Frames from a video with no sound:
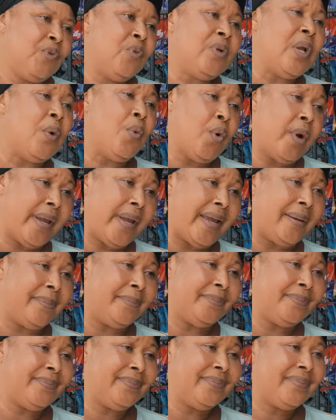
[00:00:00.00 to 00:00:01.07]
Anyway,
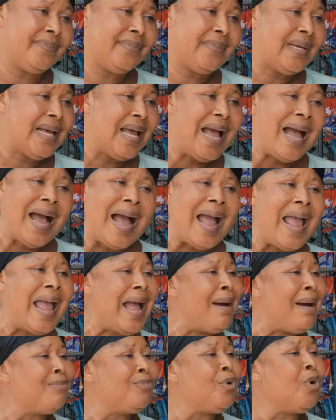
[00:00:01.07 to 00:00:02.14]
I
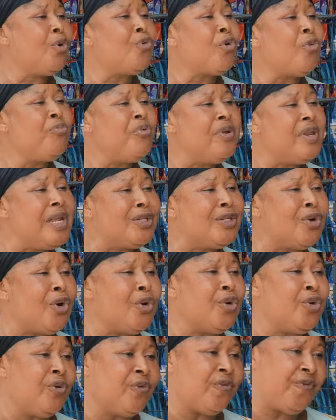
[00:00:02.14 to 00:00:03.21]
am not rubbing it
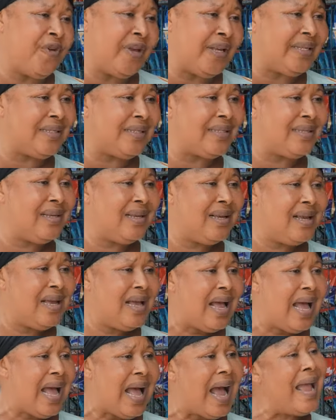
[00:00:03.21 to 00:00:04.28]
on your face.
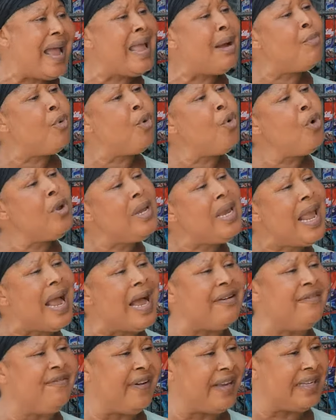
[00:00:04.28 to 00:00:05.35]
I am only
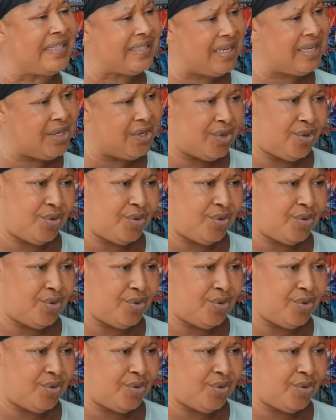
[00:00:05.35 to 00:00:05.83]
advising